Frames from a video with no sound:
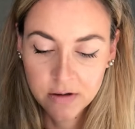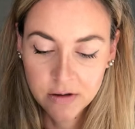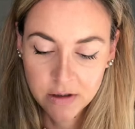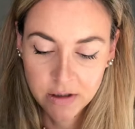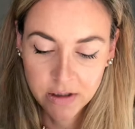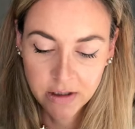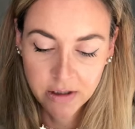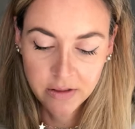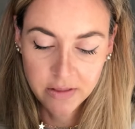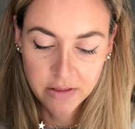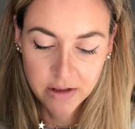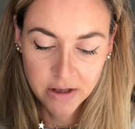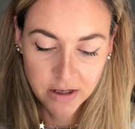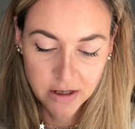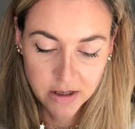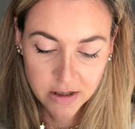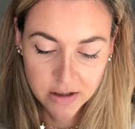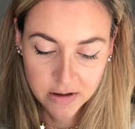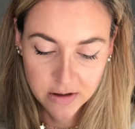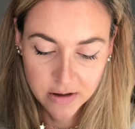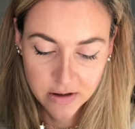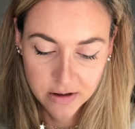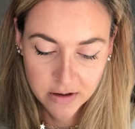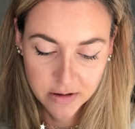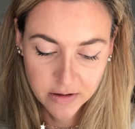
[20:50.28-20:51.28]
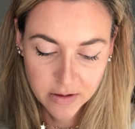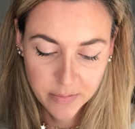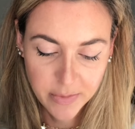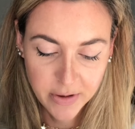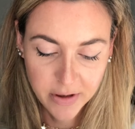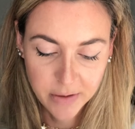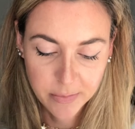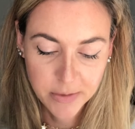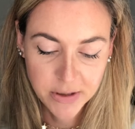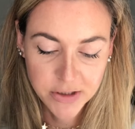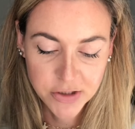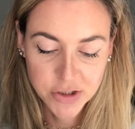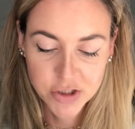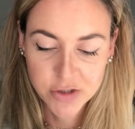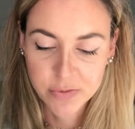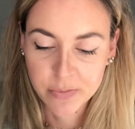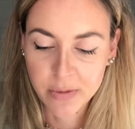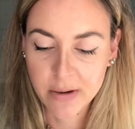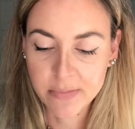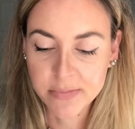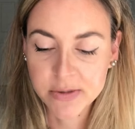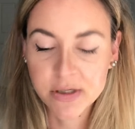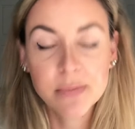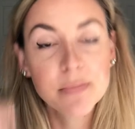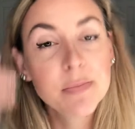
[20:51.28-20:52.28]
And then the pigment just
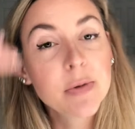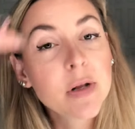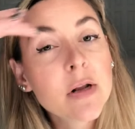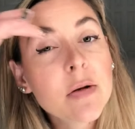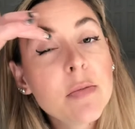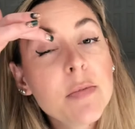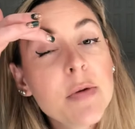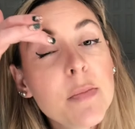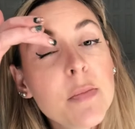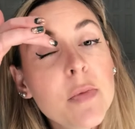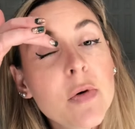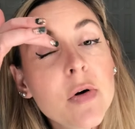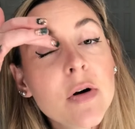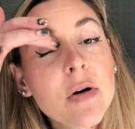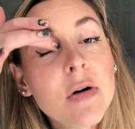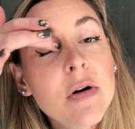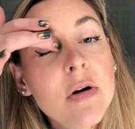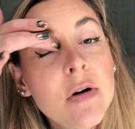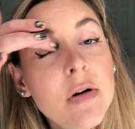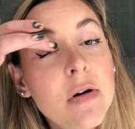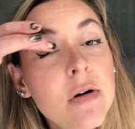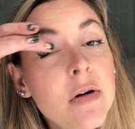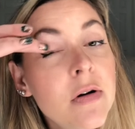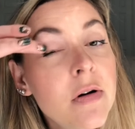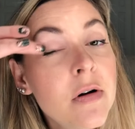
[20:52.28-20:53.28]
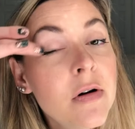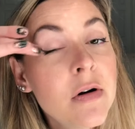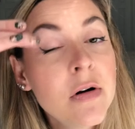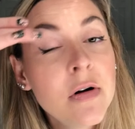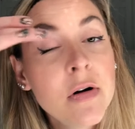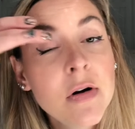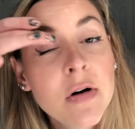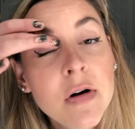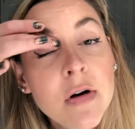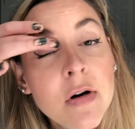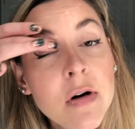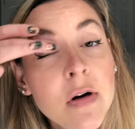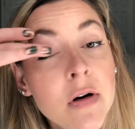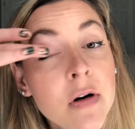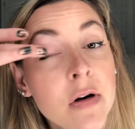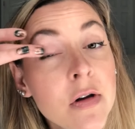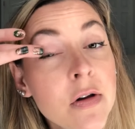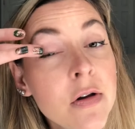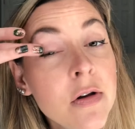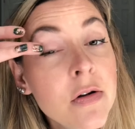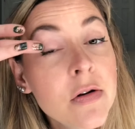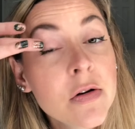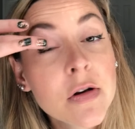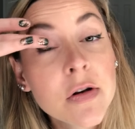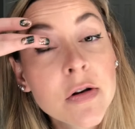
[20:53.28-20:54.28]
pops up a little bit more.
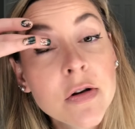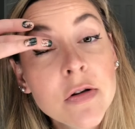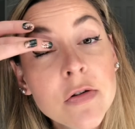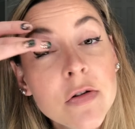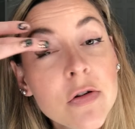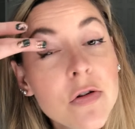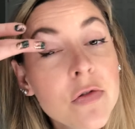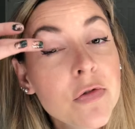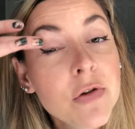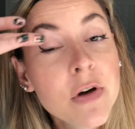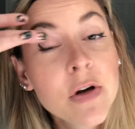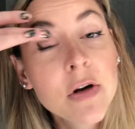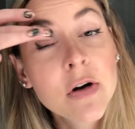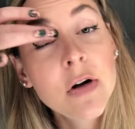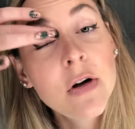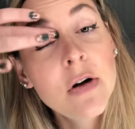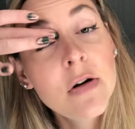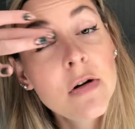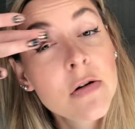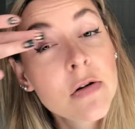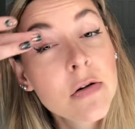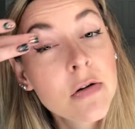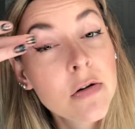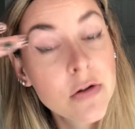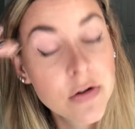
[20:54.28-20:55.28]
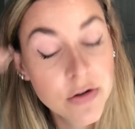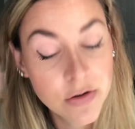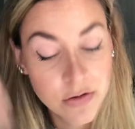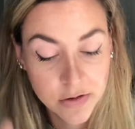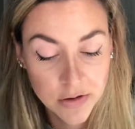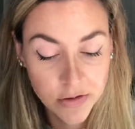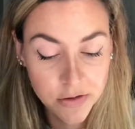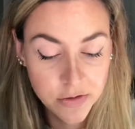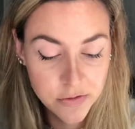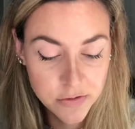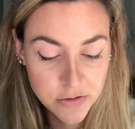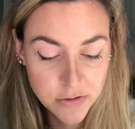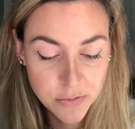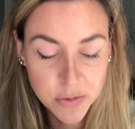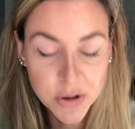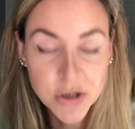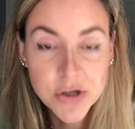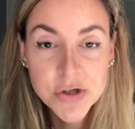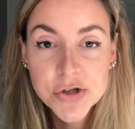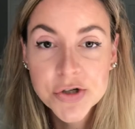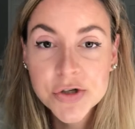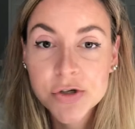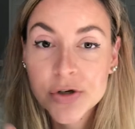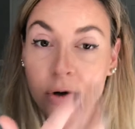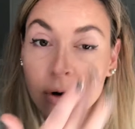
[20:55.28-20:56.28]
You can use a finger or you can use a
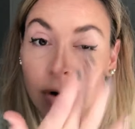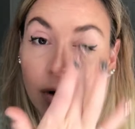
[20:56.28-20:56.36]
brush.